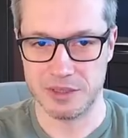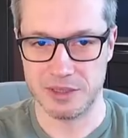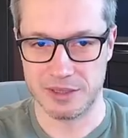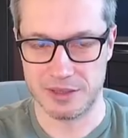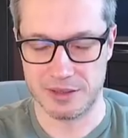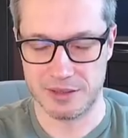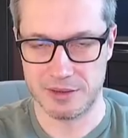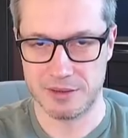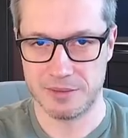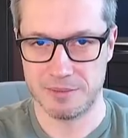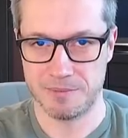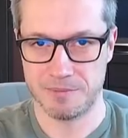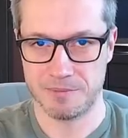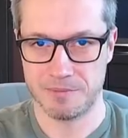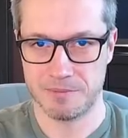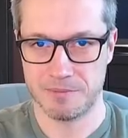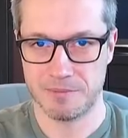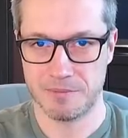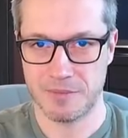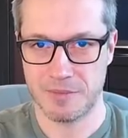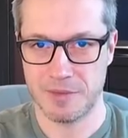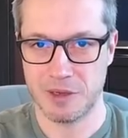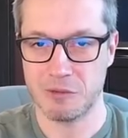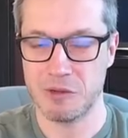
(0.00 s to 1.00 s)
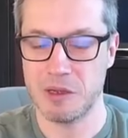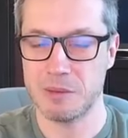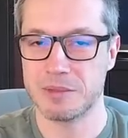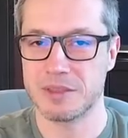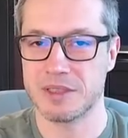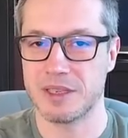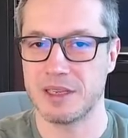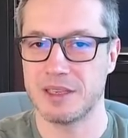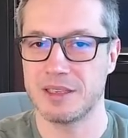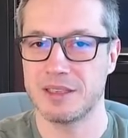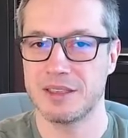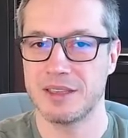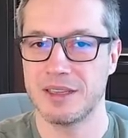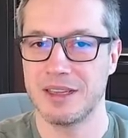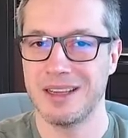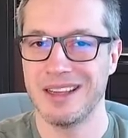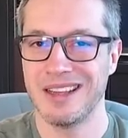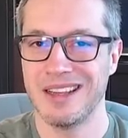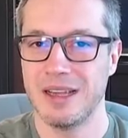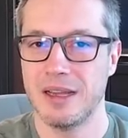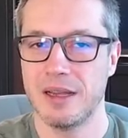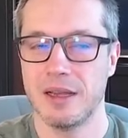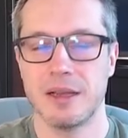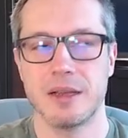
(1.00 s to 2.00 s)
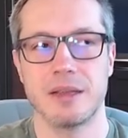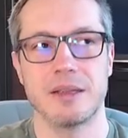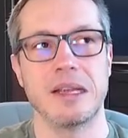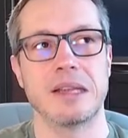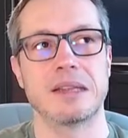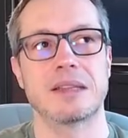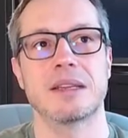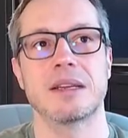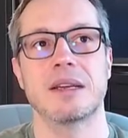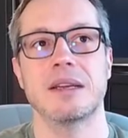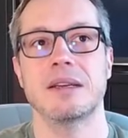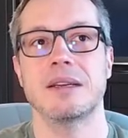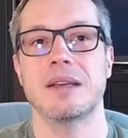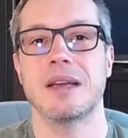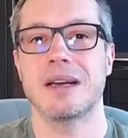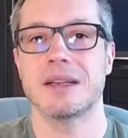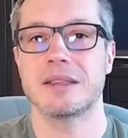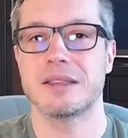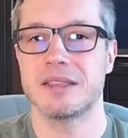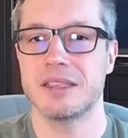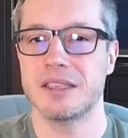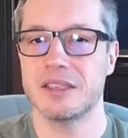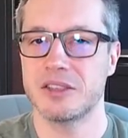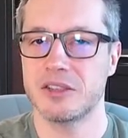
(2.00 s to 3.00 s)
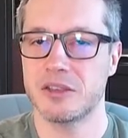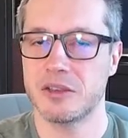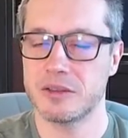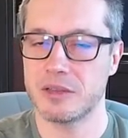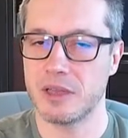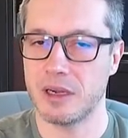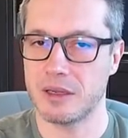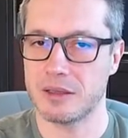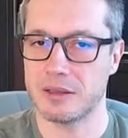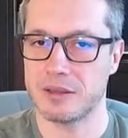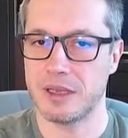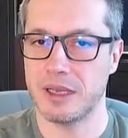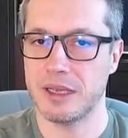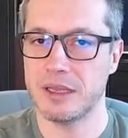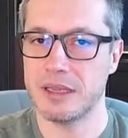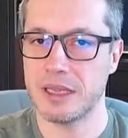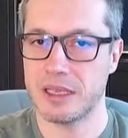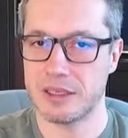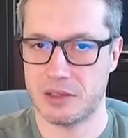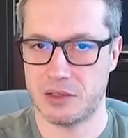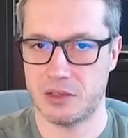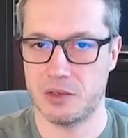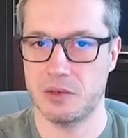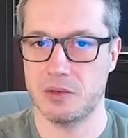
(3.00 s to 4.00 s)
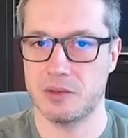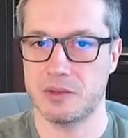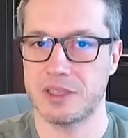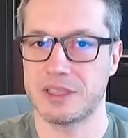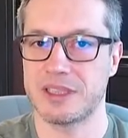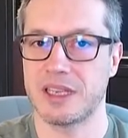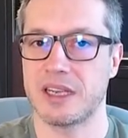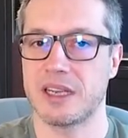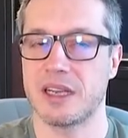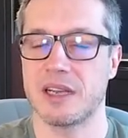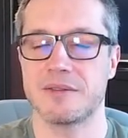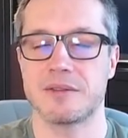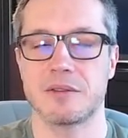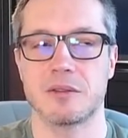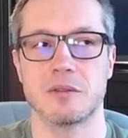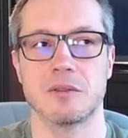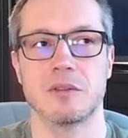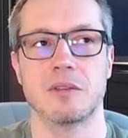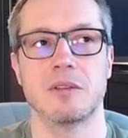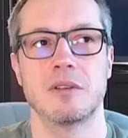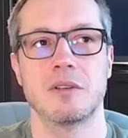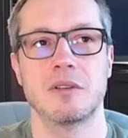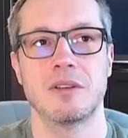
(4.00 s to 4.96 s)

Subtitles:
this website, yet additional data source that I have to